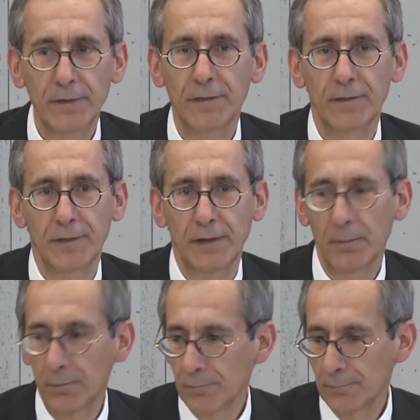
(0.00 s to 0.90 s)

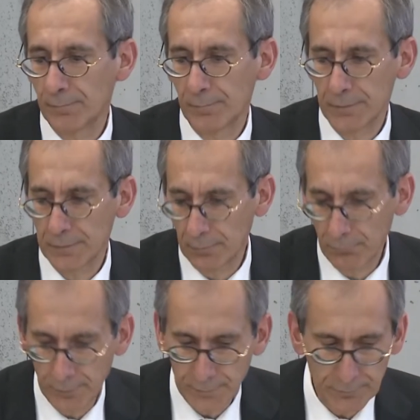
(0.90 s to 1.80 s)
stable. So
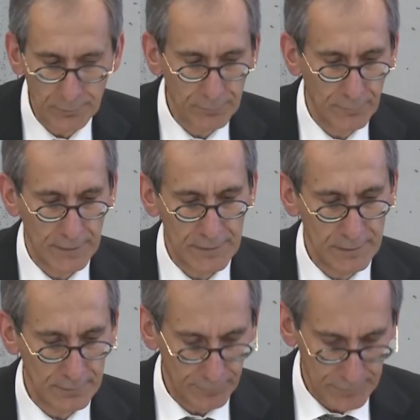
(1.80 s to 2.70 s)
we did not face
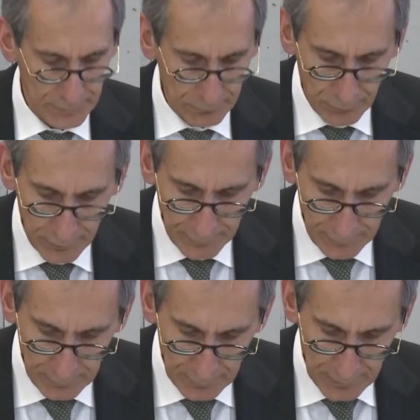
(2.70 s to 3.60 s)
in the first
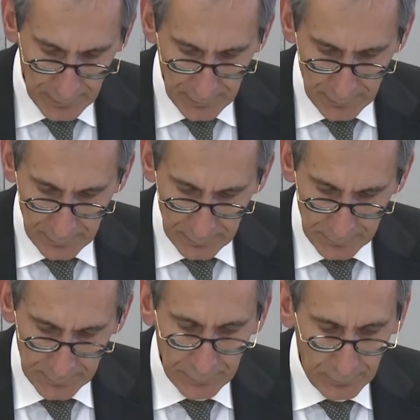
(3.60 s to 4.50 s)
quarter
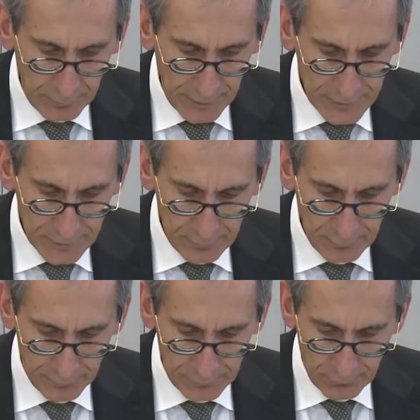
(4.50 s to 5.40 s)
deterioration
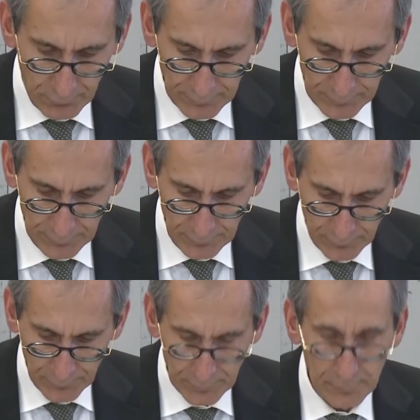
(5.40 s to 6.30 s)
of the quality
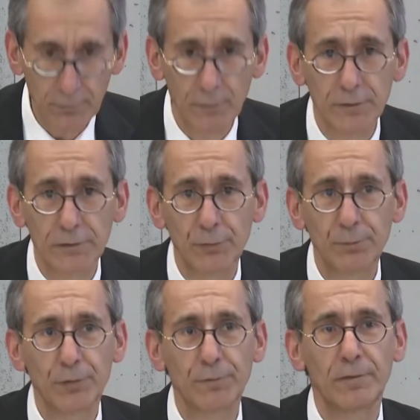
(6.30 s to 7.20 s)
of the loan
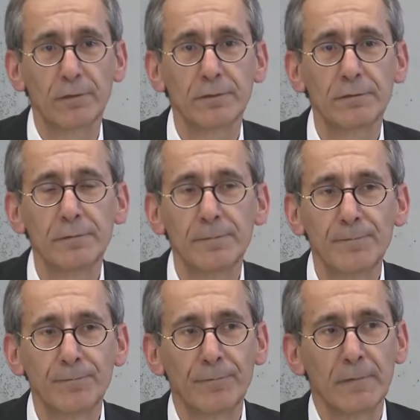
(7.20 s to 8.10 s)
portfolio.
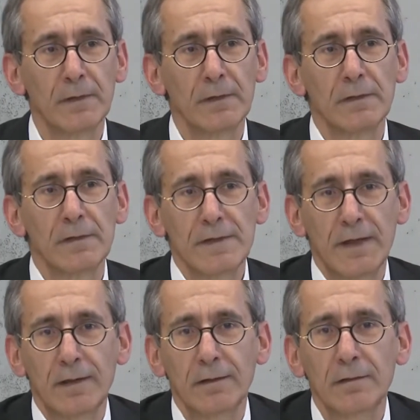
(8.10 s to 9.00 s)

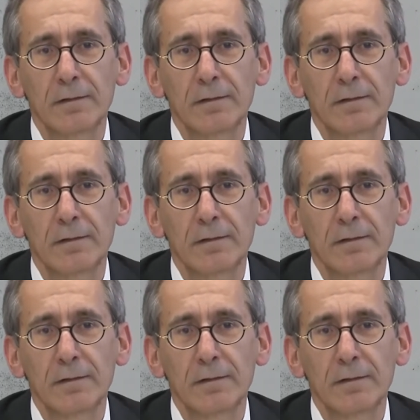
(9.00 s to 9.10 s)
Second,